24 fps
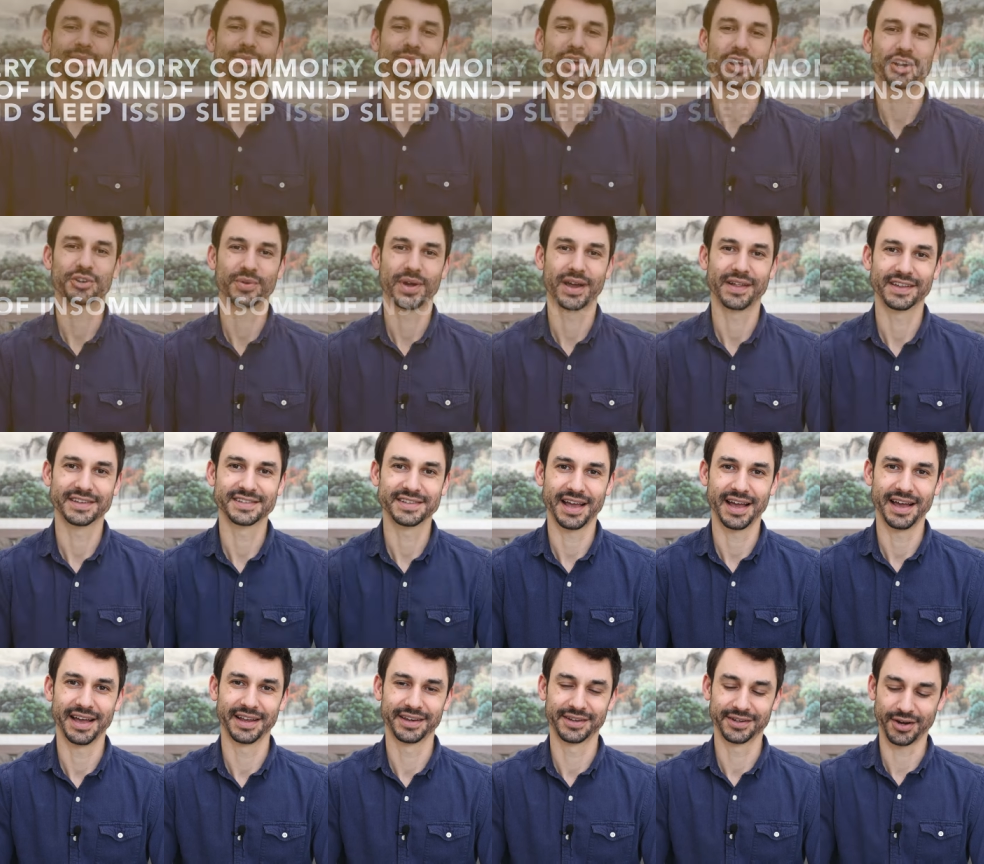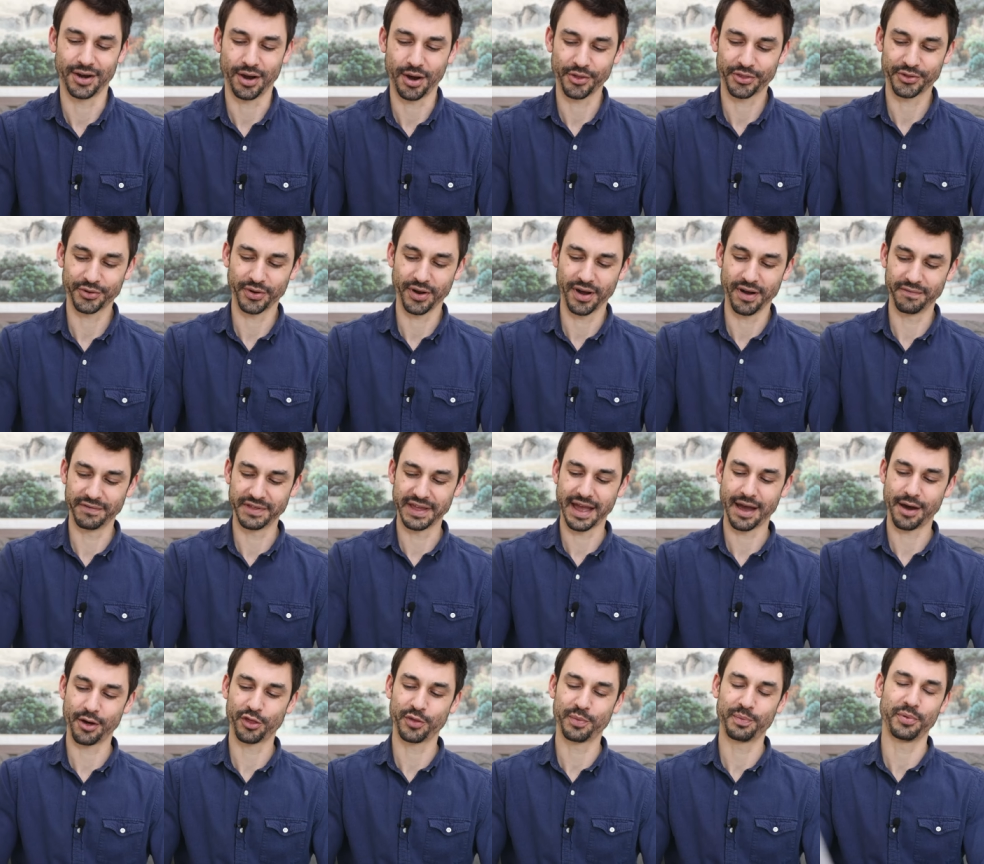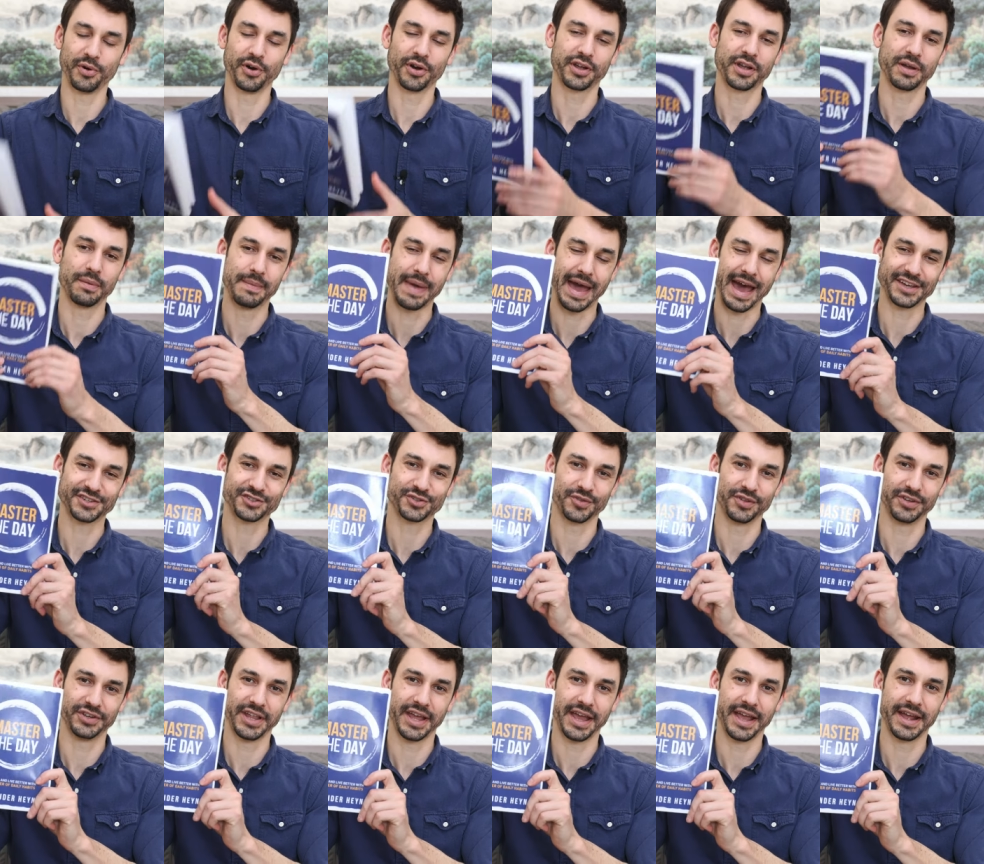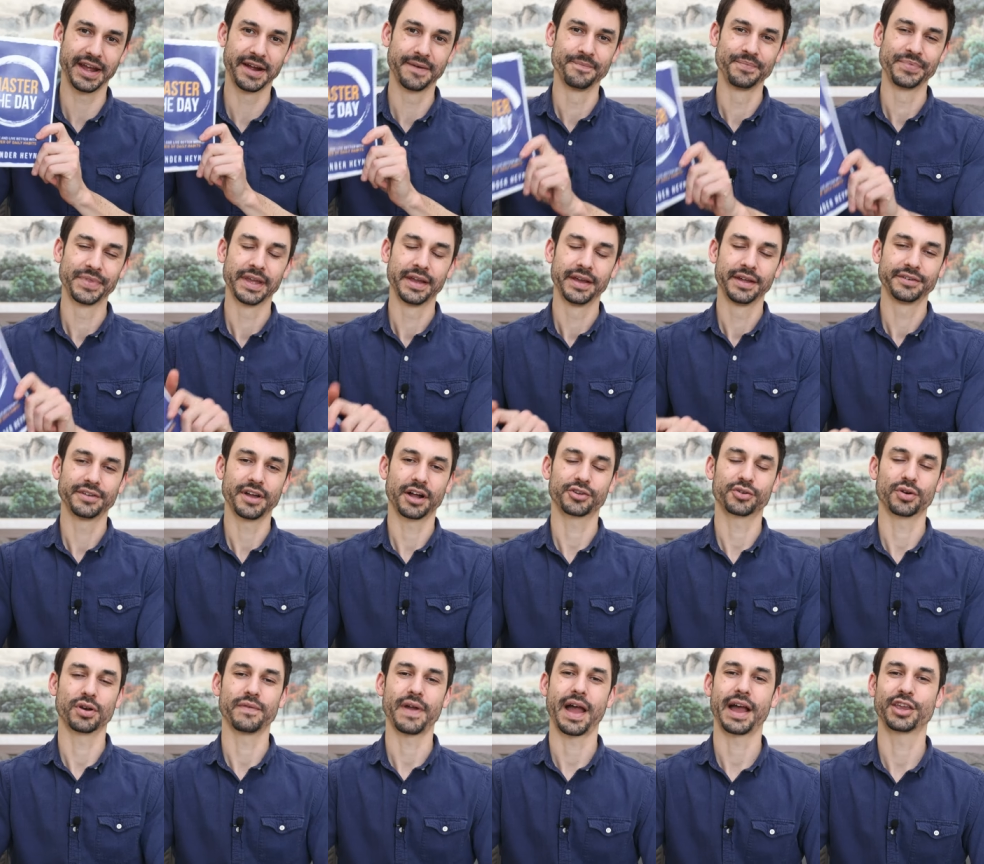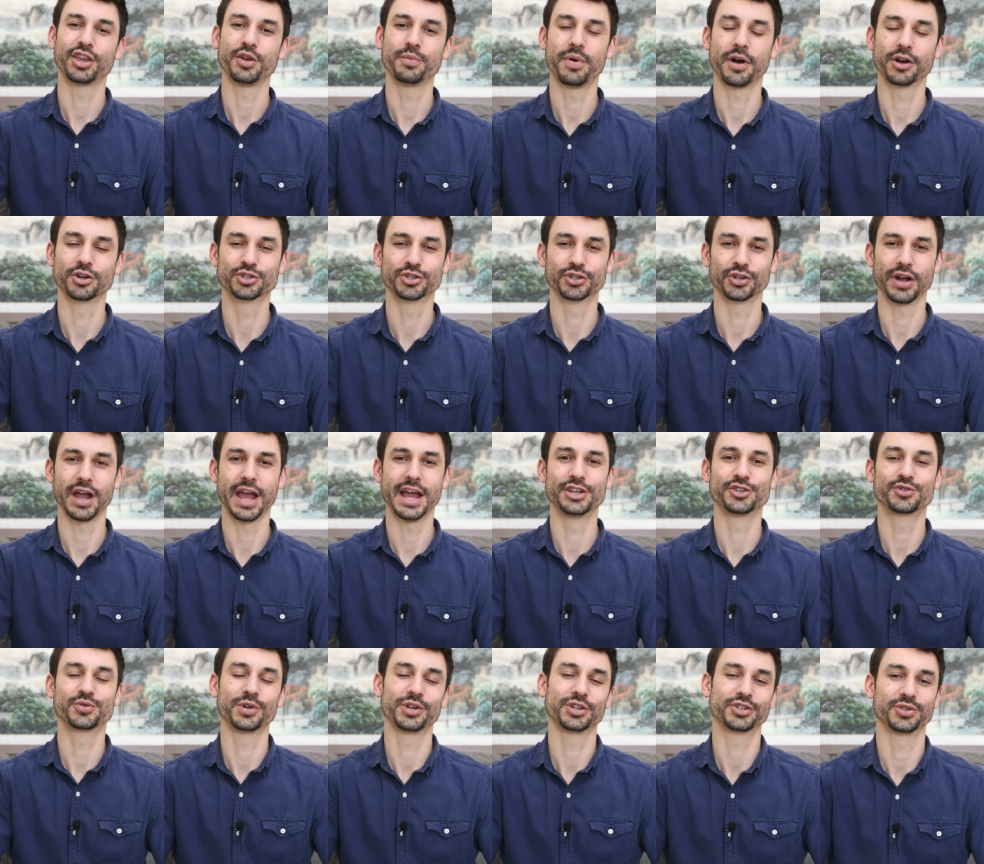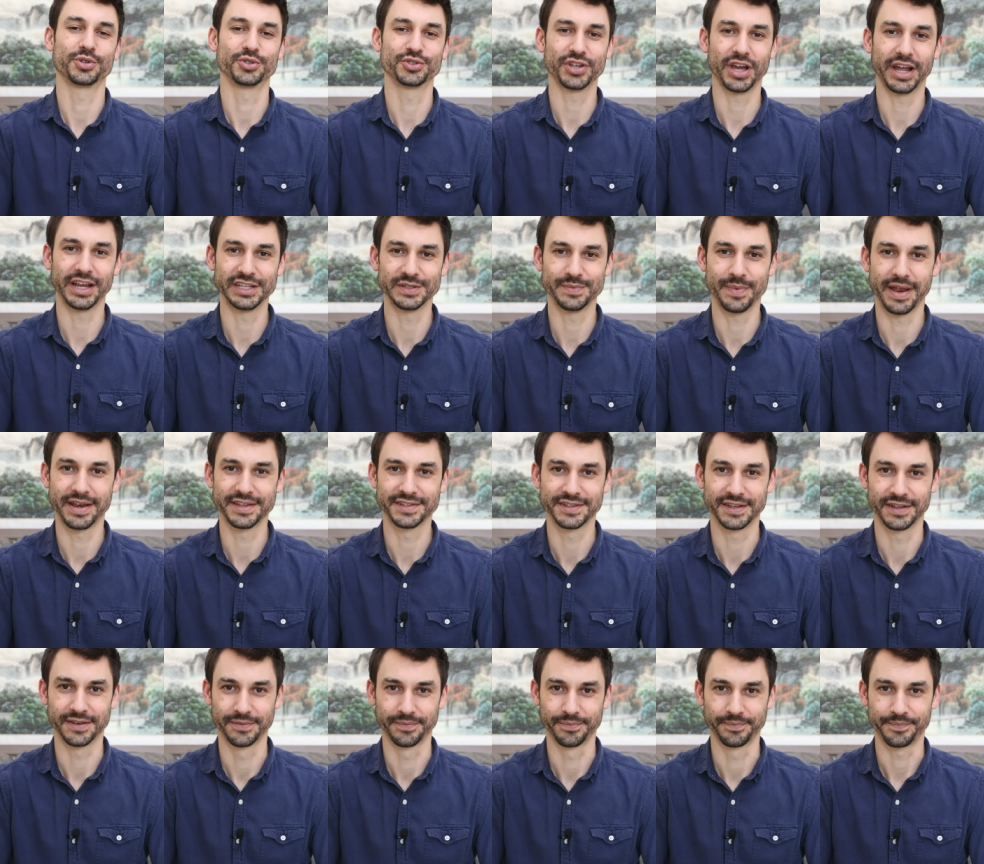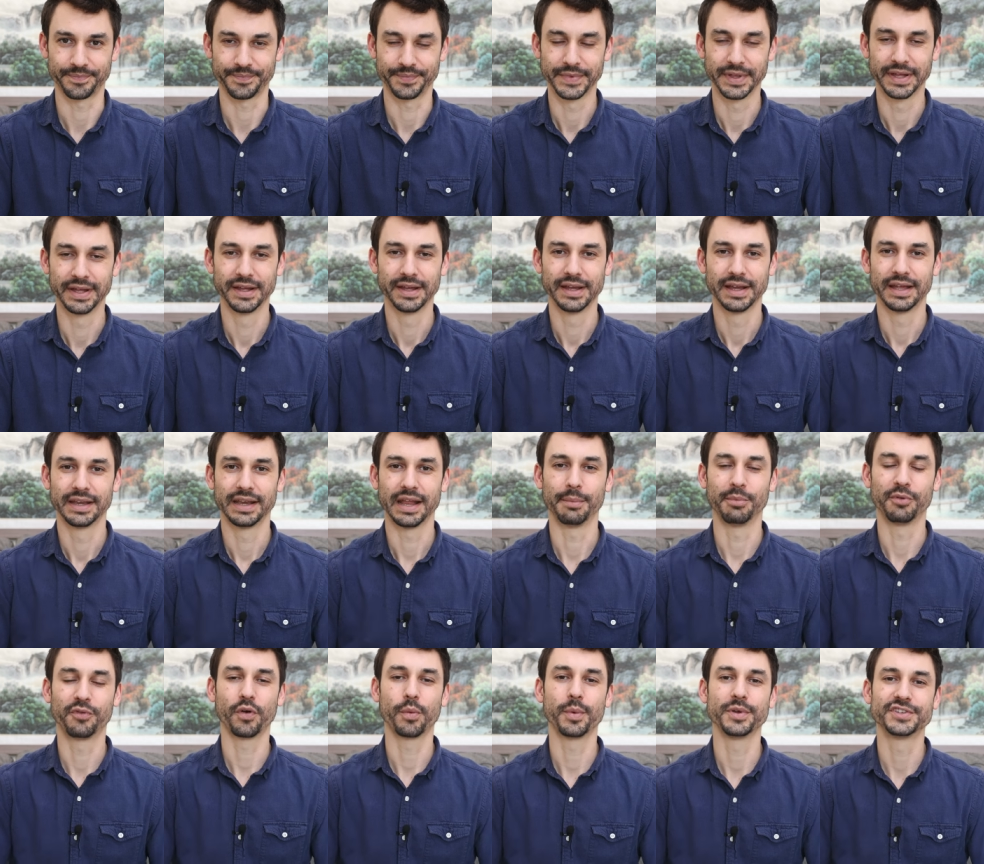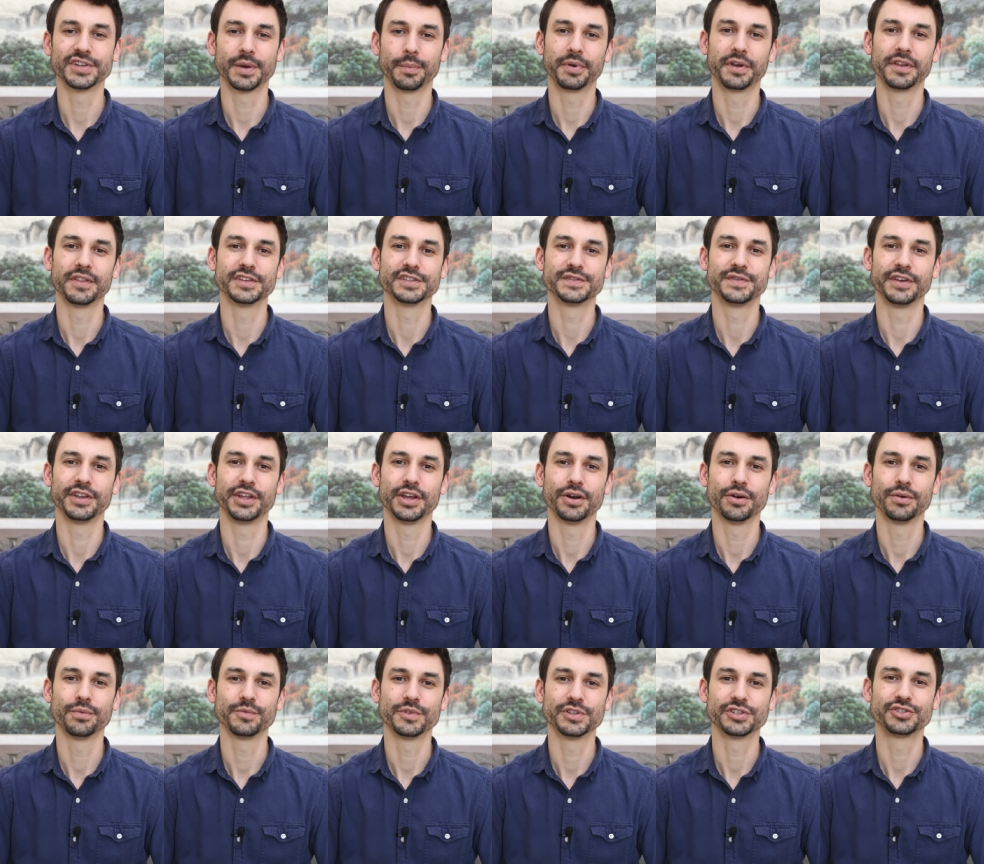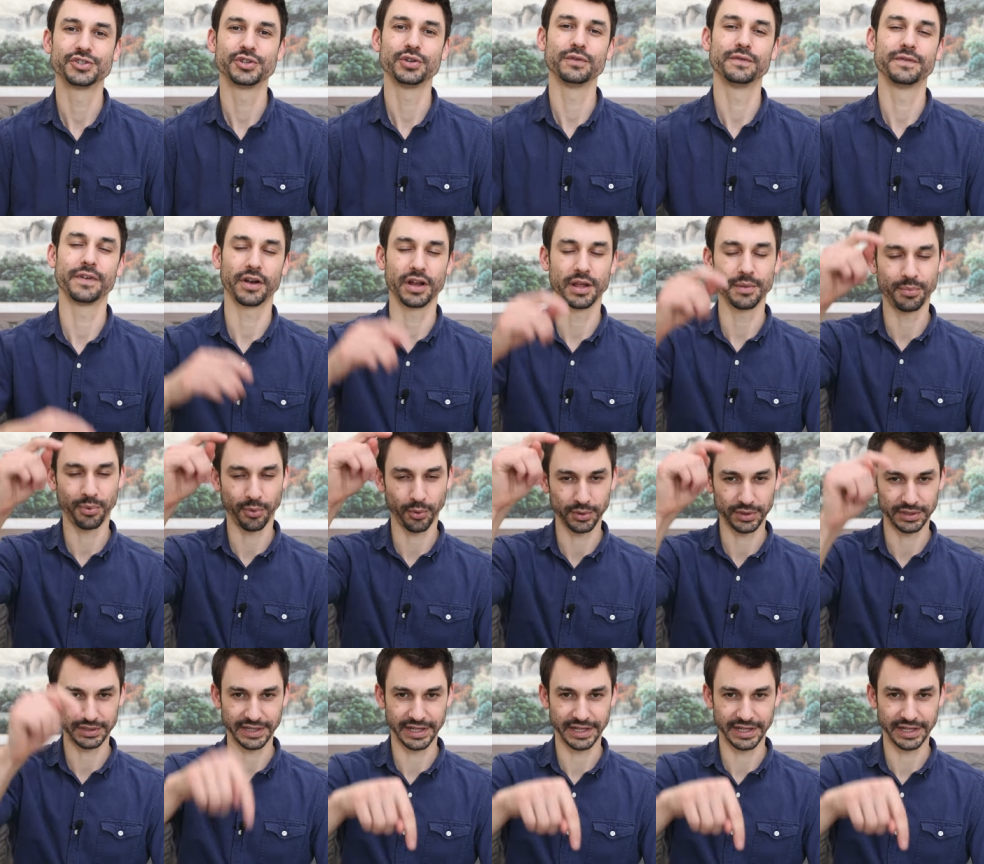I'm Dr. Alex Heyne, author of the health book Master the Day, doctor of acupuncture and traditional Chinese medicine. Now before we jump into this video, there's two very important